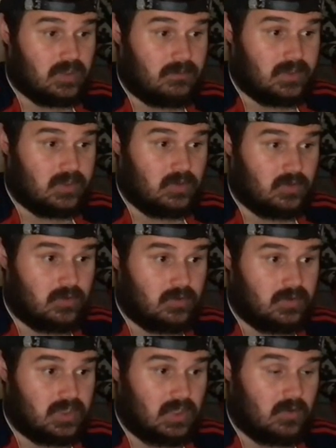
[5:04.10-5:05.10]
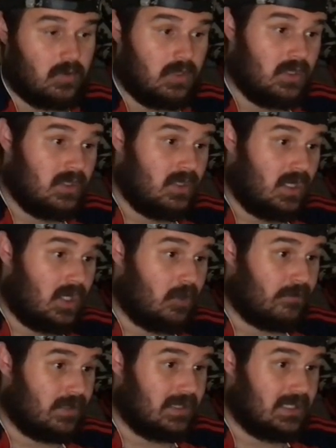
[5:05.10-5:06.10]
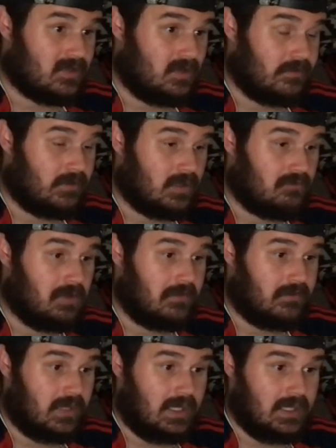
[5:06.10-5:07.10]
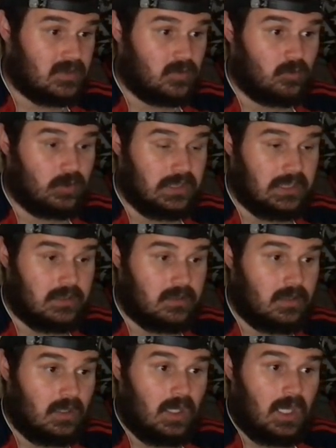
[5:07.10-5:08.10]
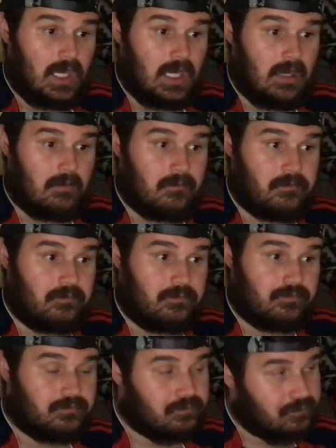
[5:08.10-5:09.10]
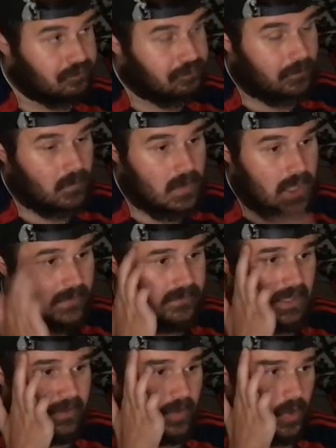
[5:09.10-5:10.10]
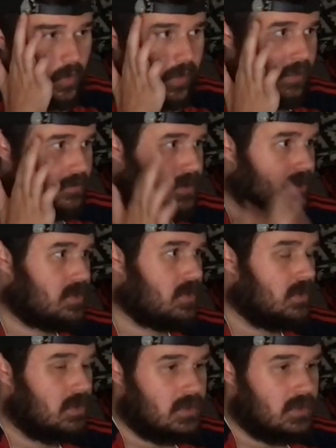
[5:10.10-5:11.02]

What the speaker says: Thomas Tuchel. So hopefully there's not a fucking rift there. That's all we need. Then who else?